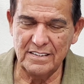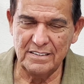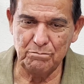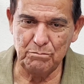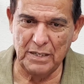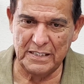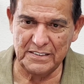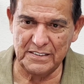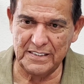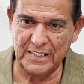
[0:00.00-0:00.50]

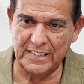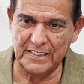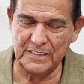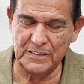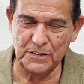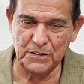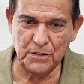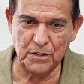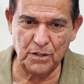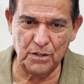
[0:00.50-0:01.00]
my
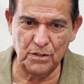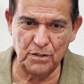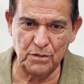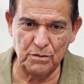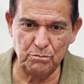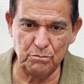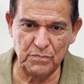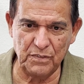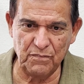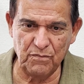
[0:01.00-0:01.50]
second
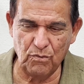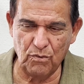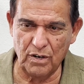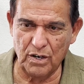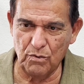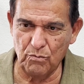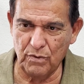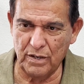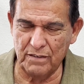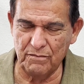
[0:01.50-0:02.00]
term before I
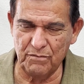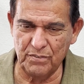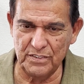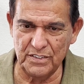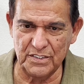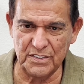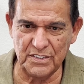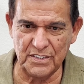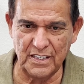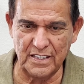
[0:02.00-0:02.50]
ran for the
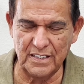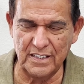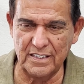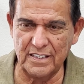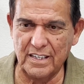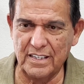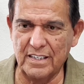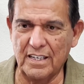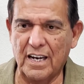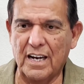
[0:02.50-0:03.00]
Senate,
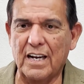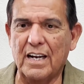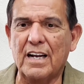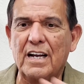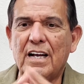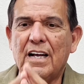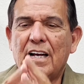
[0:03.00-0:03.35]
and I